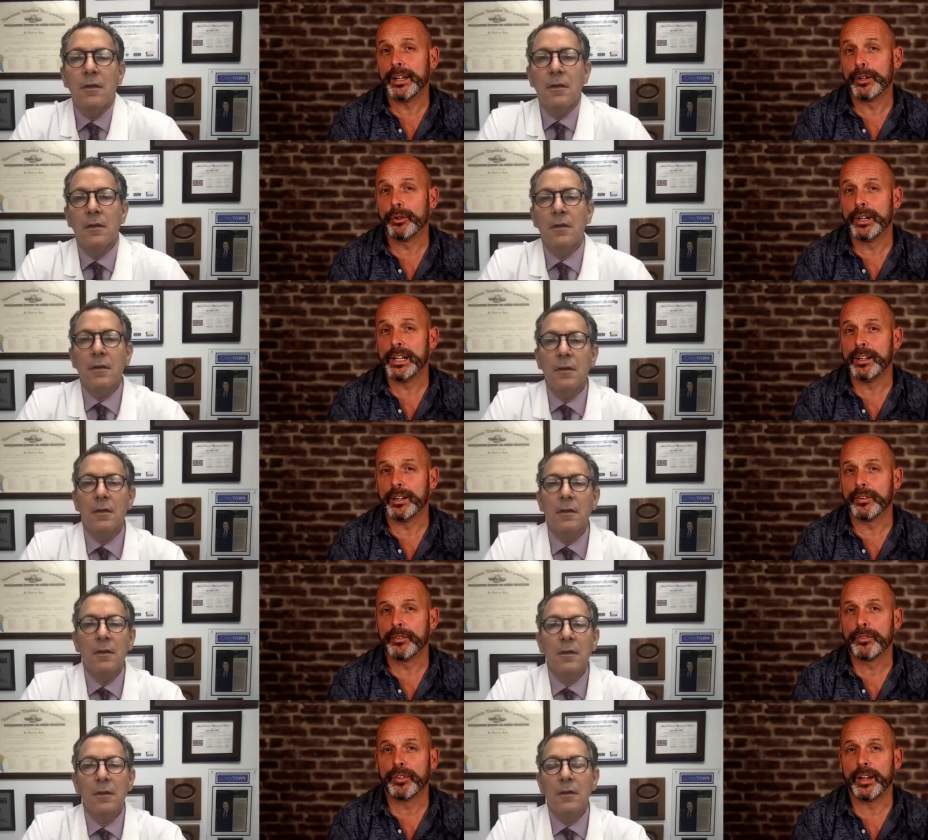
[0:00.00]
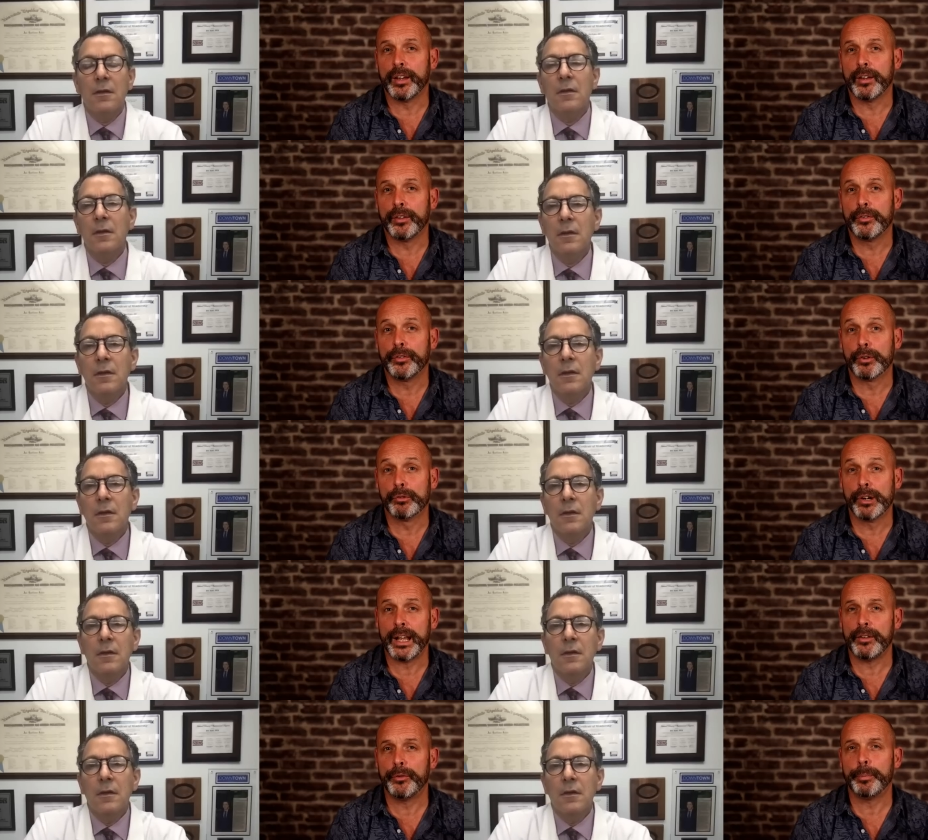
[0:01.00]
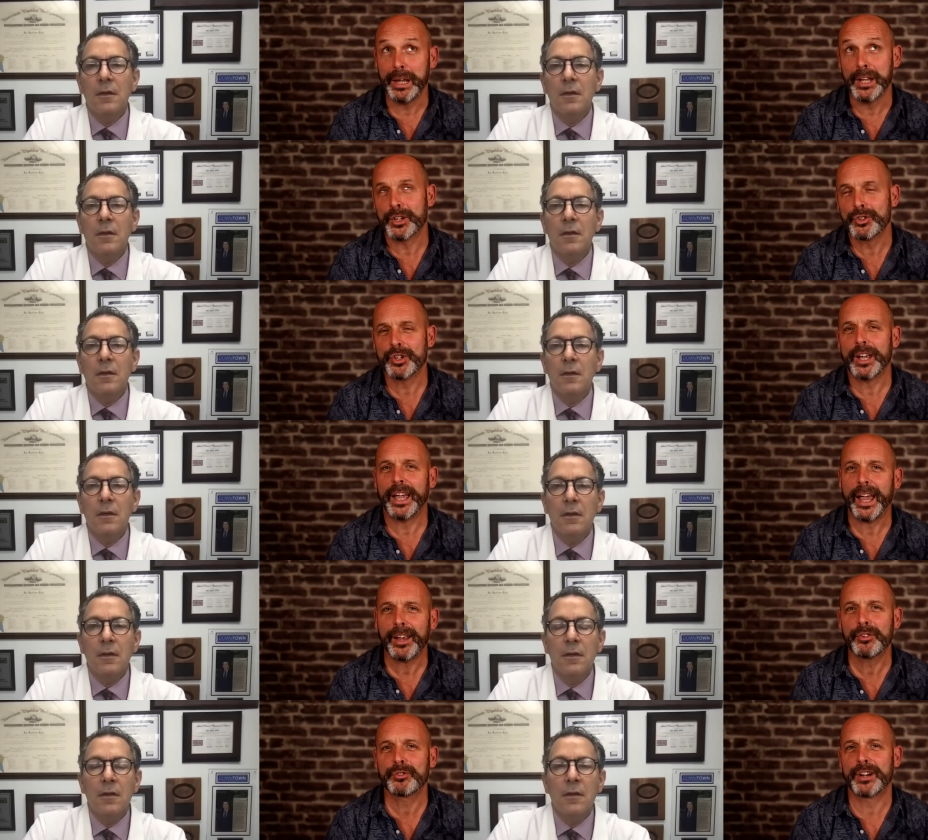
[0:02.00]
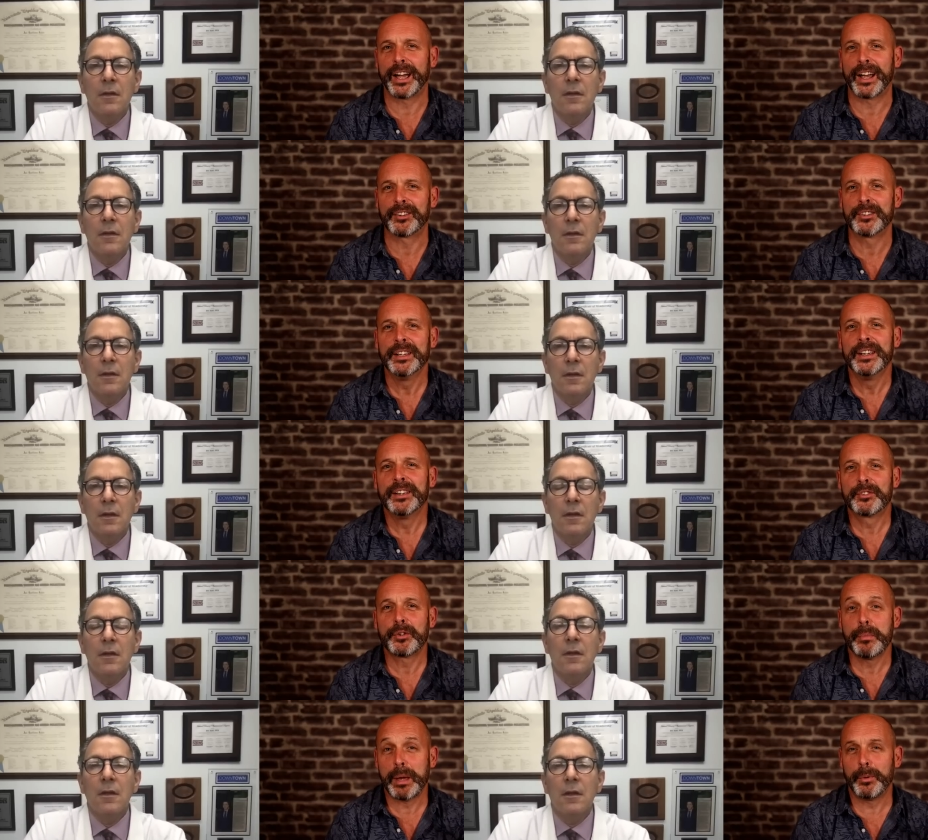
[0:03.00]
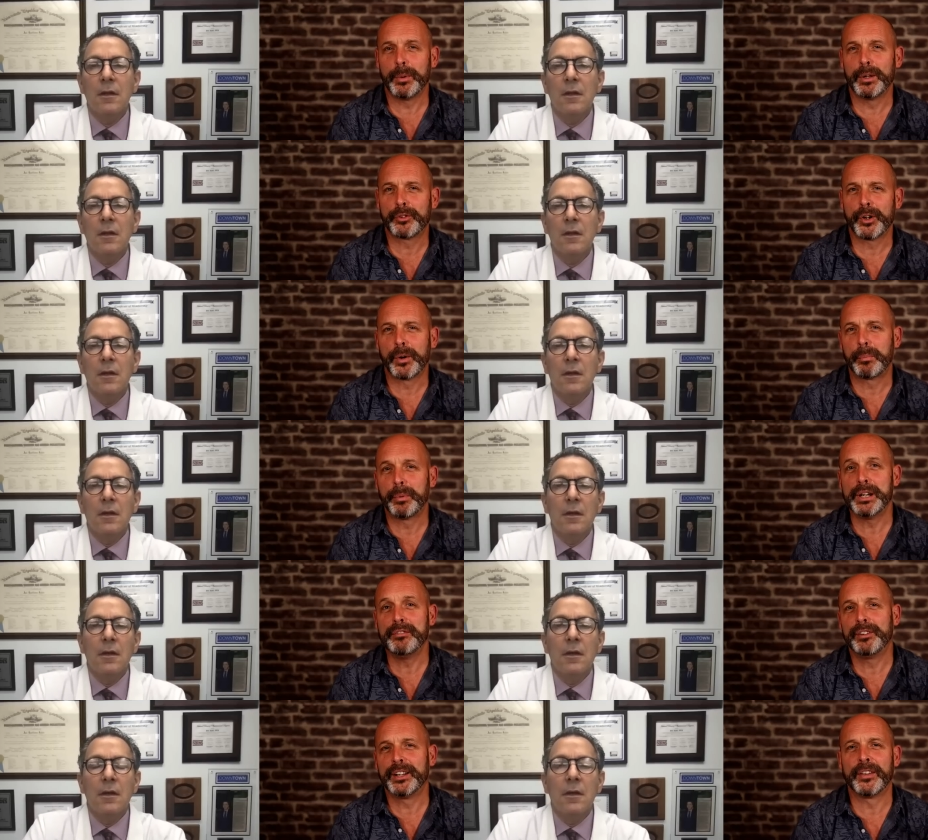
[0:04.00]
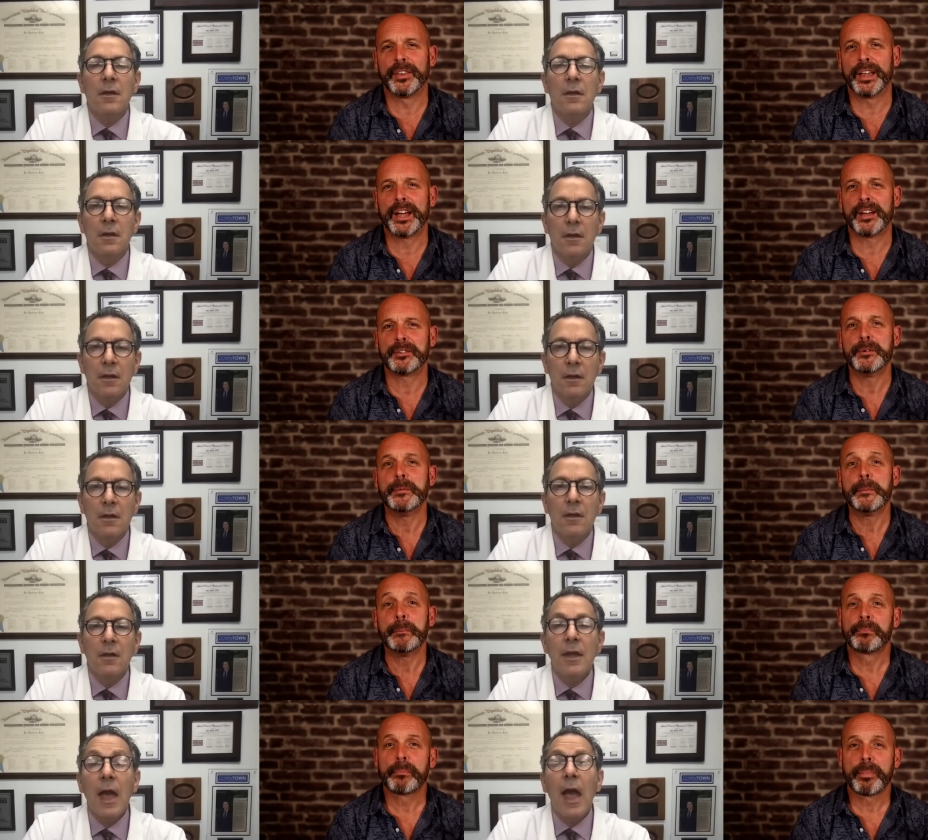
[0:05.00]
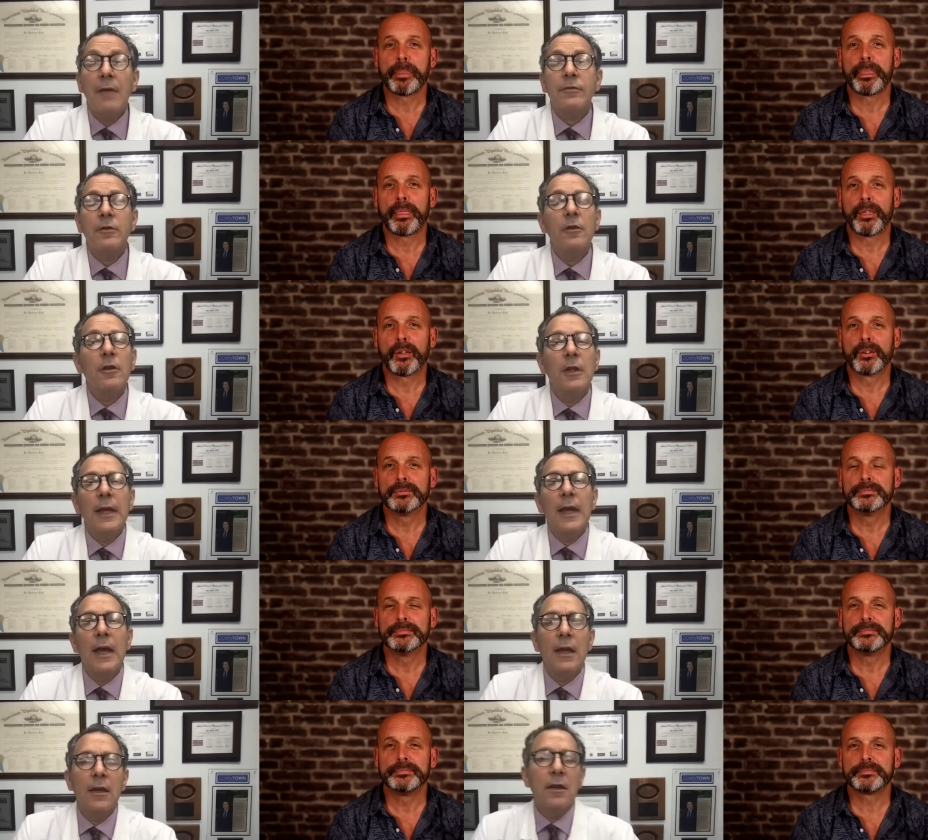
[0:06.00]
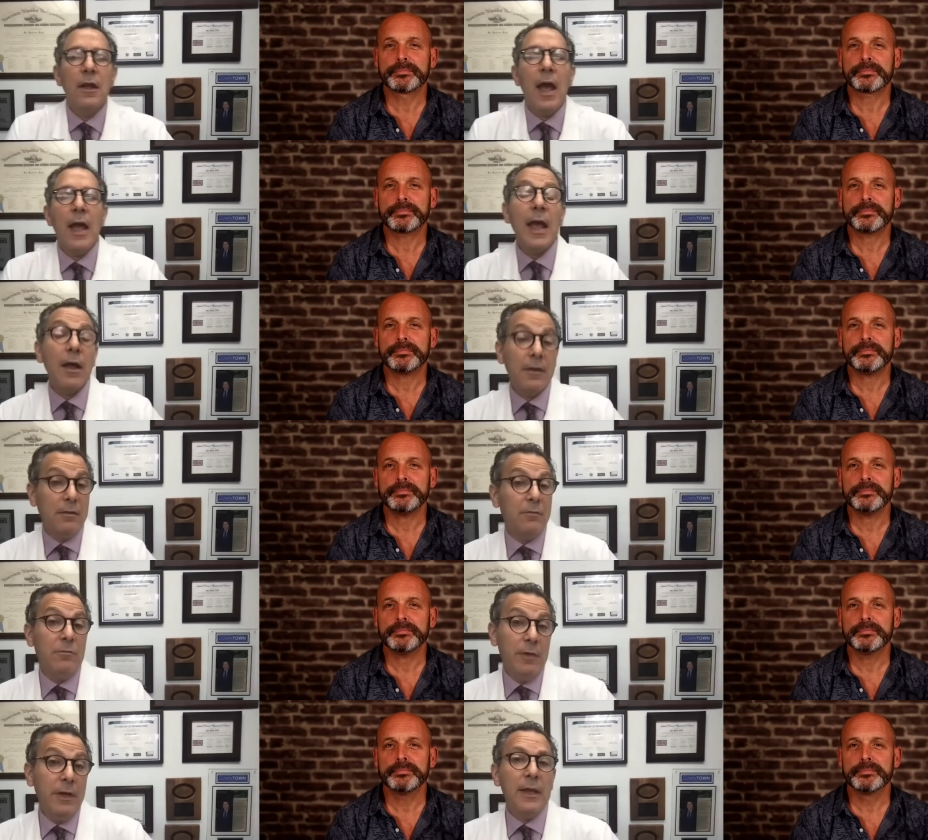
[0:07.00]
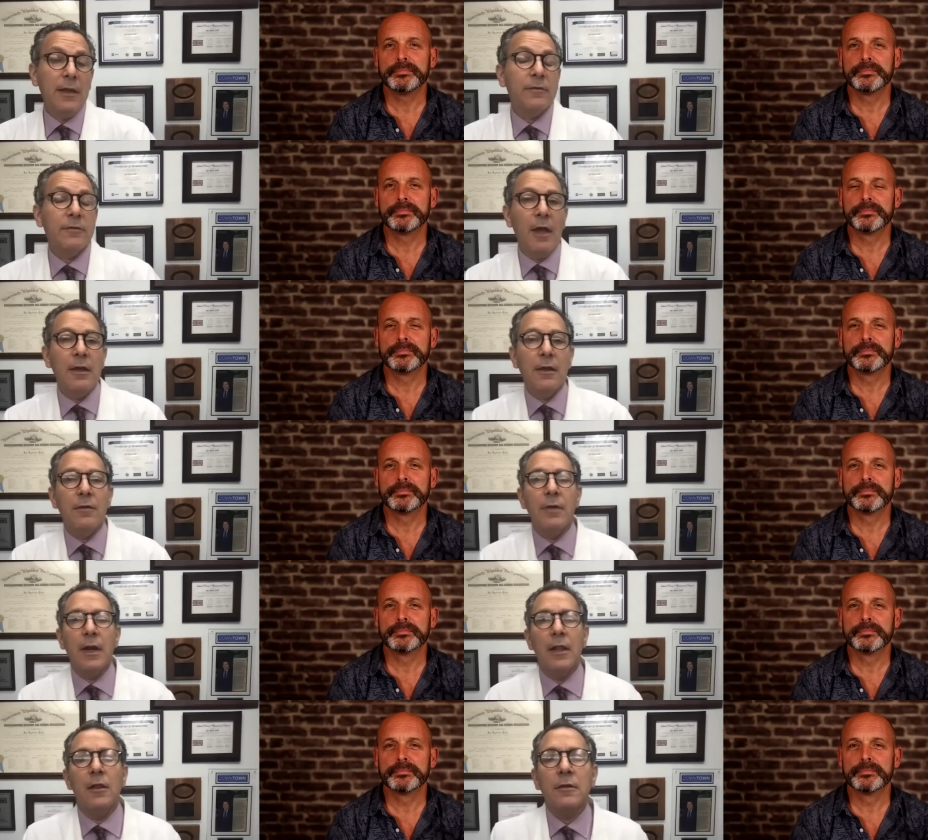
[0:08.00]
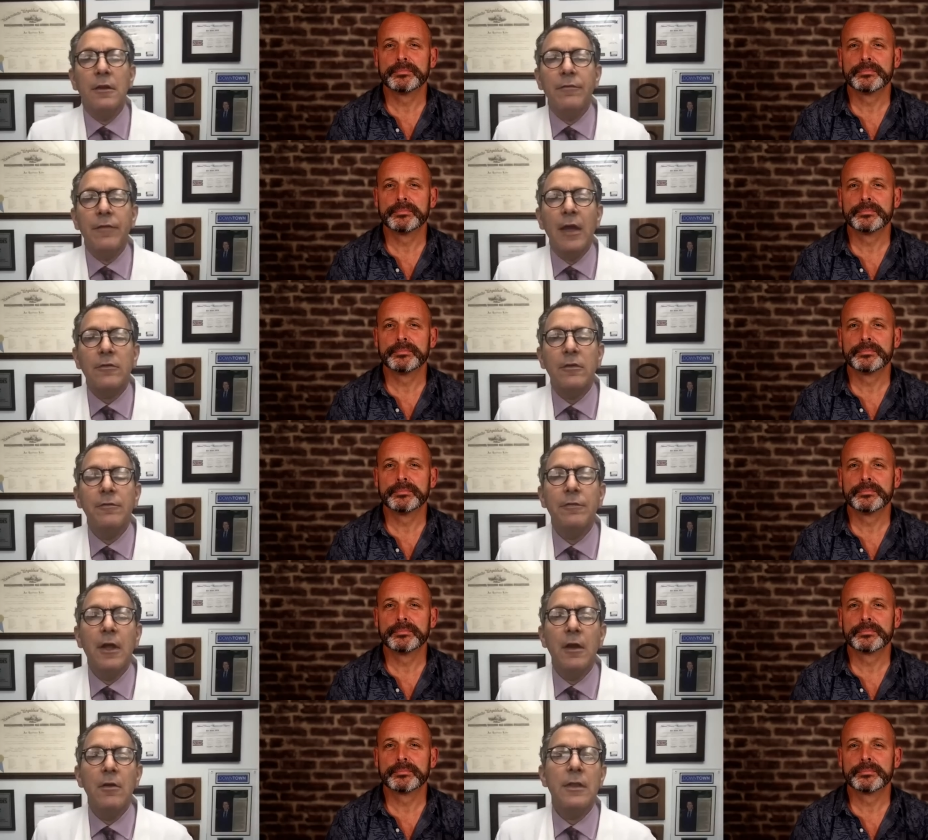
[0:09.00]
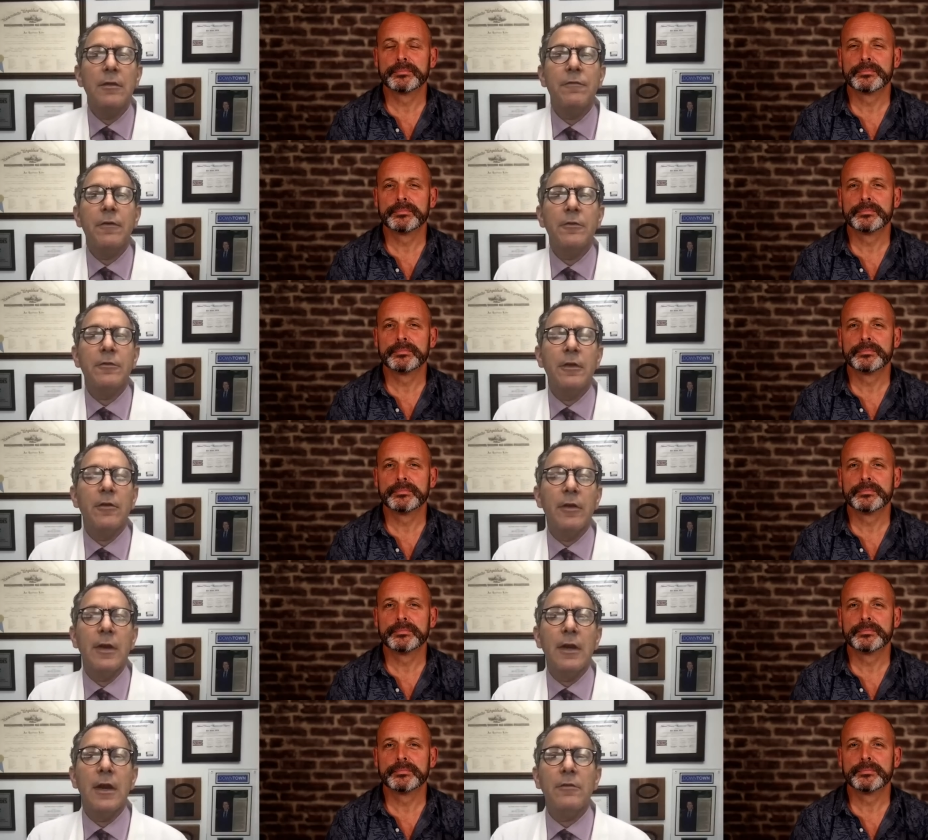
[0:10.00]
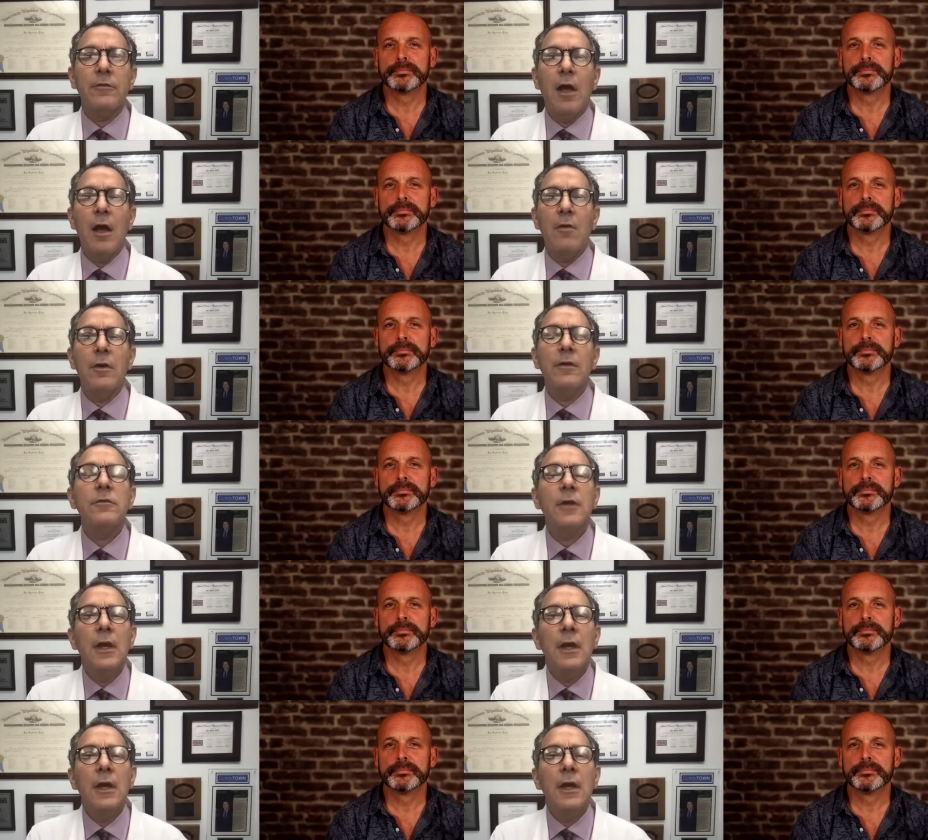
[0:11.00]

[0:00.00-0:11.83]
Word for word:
Speaker 1: ingredients is red spinach extract. So, maybe we'll talk briefly on that.
Speaker 2: Yeah, absolutely. I I got really excited when I looked at Flow, and the first ingredient I saw was